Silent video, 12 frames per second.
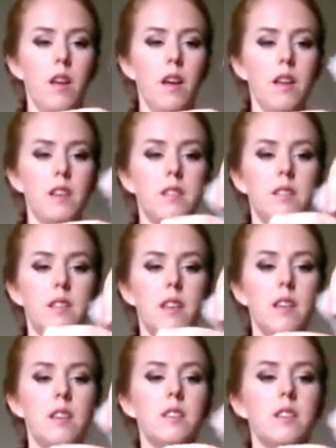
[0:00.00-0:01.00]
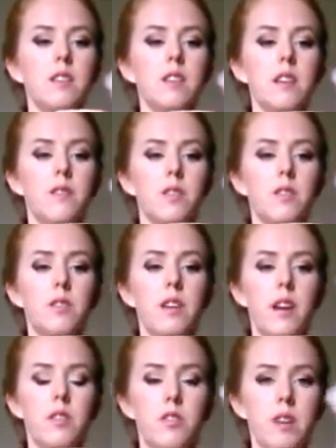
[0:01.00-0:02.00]
And it's easier if you learn
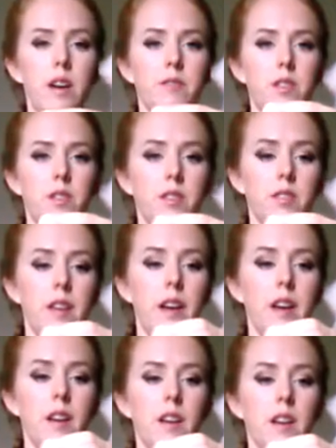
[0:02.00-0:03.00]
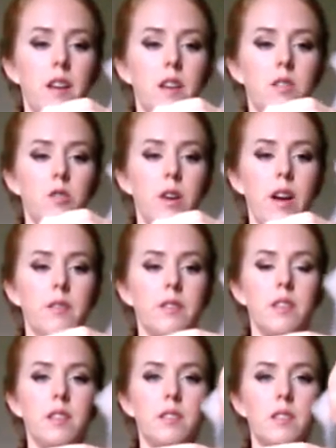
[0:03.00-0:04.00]
how to draft on your leg.
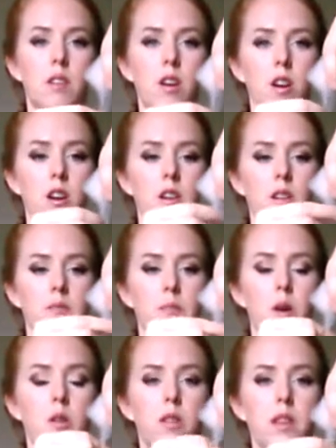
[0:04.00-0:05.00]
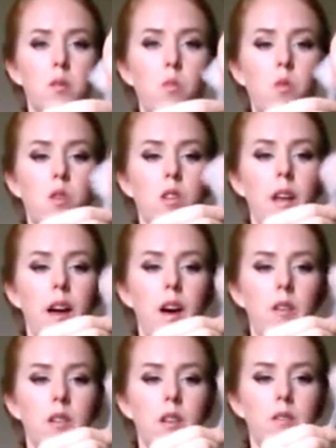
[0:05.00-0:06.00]
Drafting is the art of pulling wool
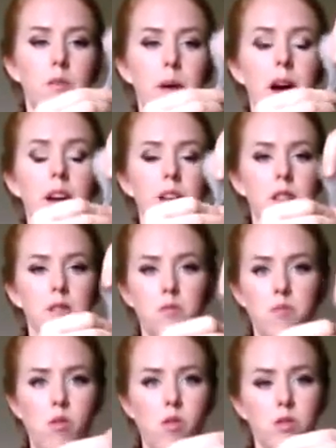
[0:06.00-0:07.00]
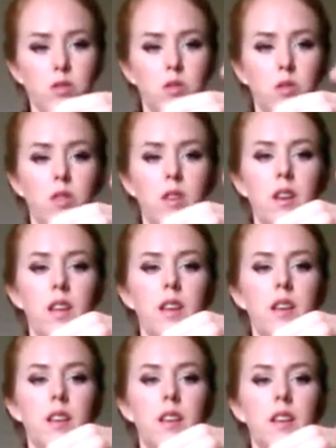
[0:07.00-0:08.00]
out of a pile of wool so that
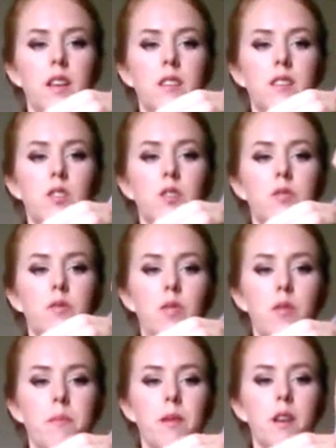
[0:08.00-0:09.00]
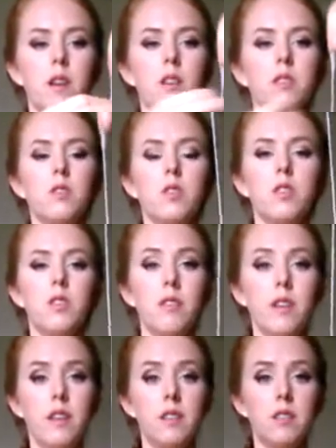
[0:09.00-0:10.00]
it is uniform, so that it
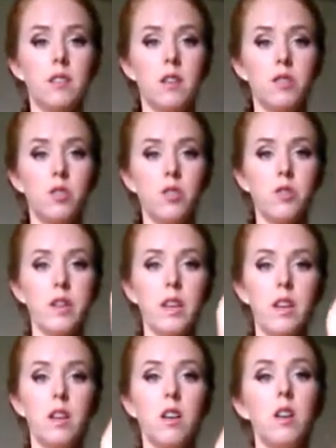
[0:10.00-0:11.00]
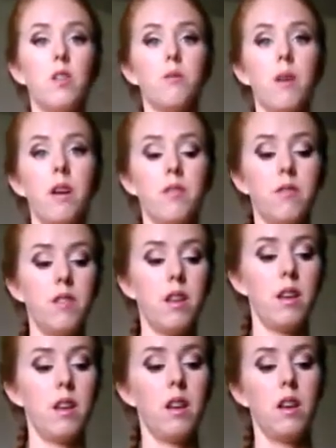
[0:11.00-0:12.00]
creates a string rather
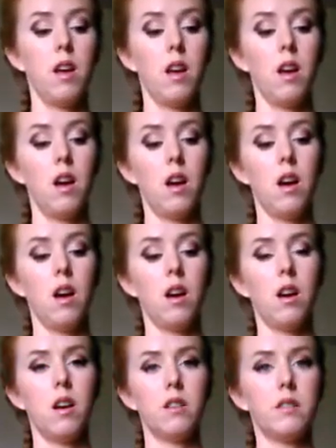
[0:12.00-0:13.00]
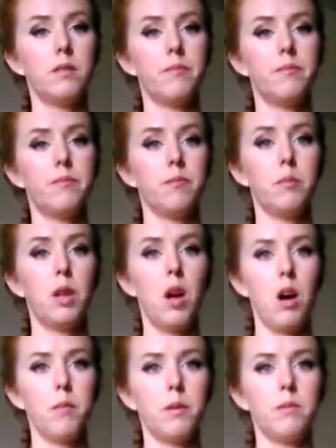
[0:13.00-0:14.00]
than a
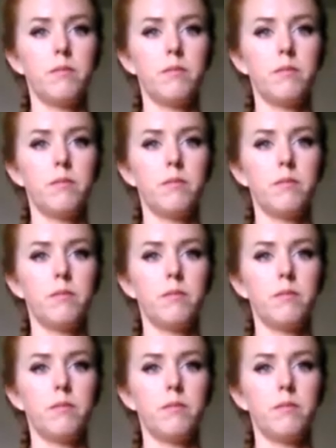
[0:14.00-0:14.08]
blob.